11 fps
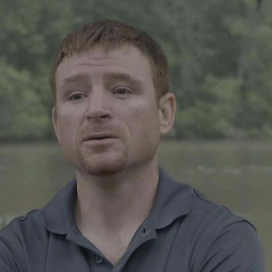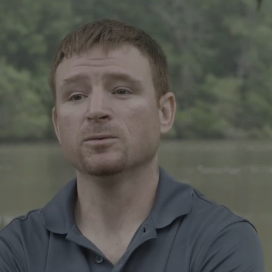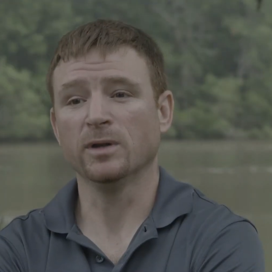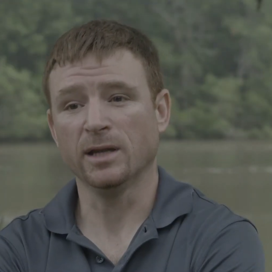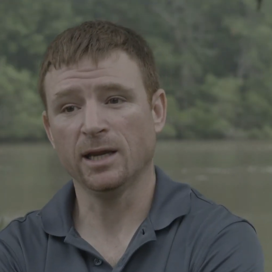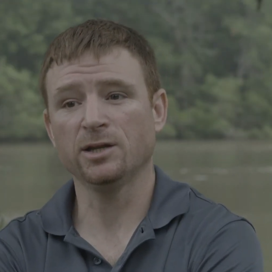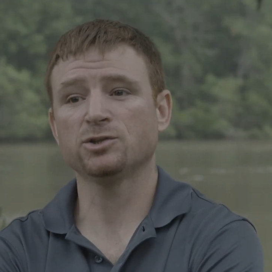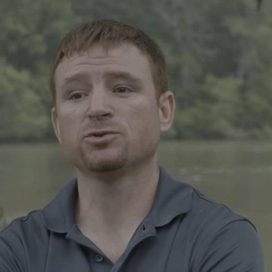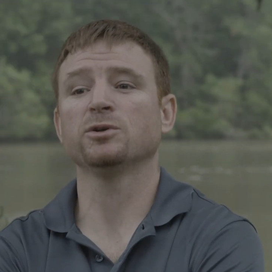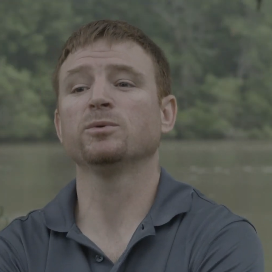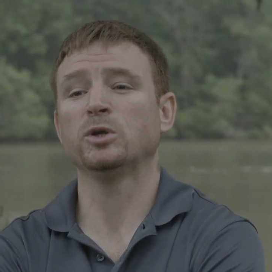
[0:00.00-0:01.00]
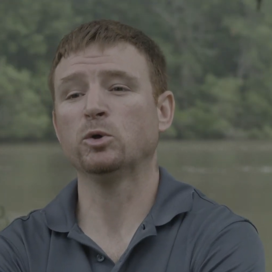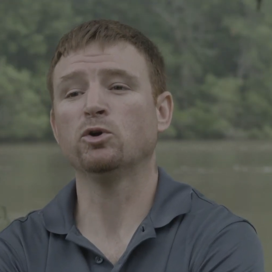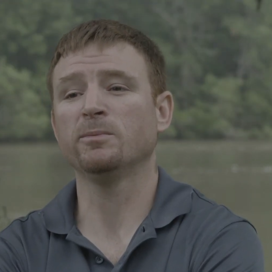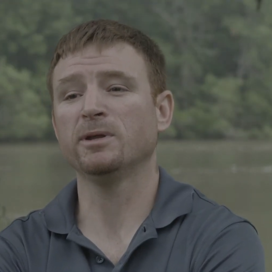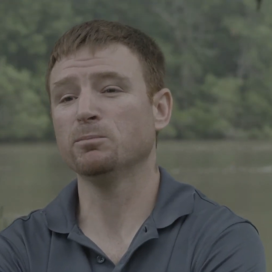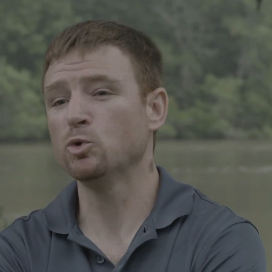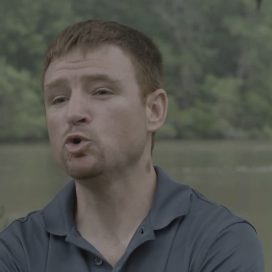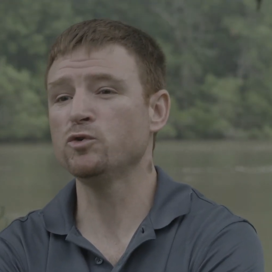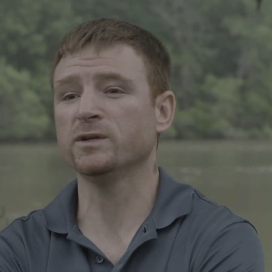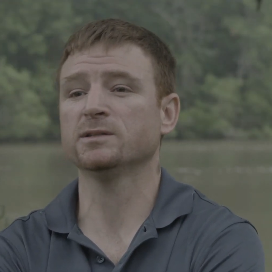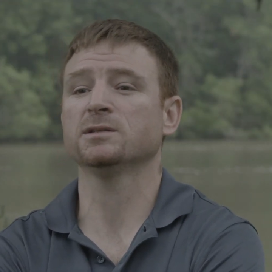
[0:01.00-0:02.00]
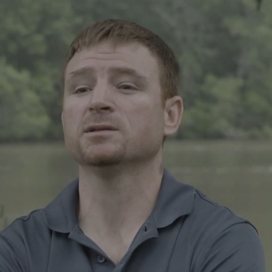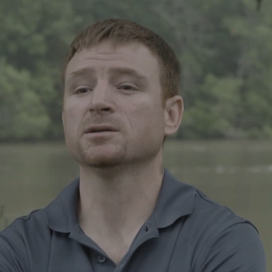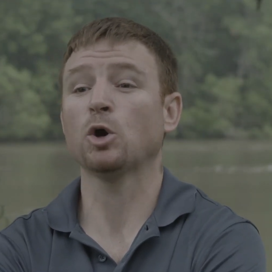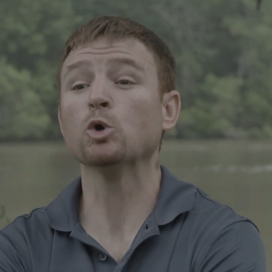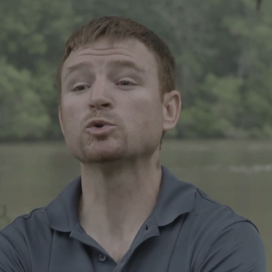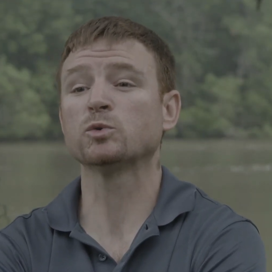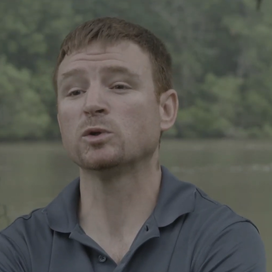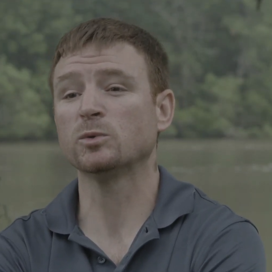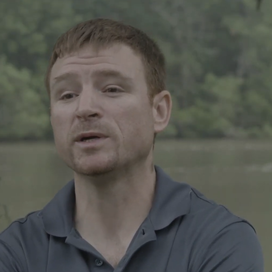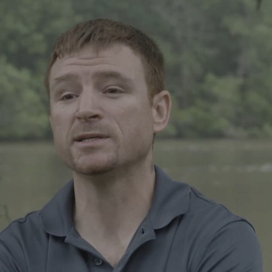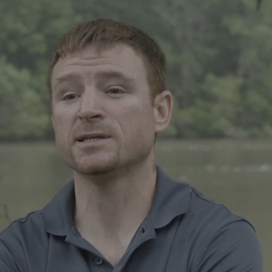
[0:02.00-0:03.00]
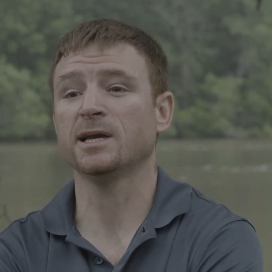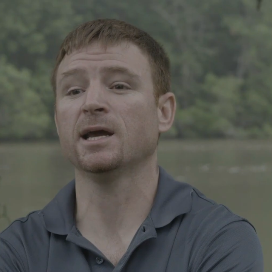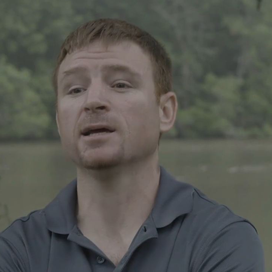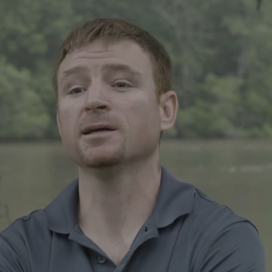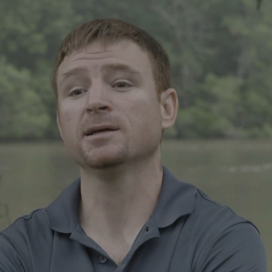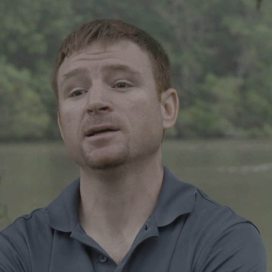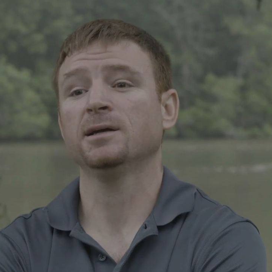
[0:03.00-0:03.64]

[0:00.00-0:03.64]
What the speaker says: When the oilmen moved into coastal Louisiana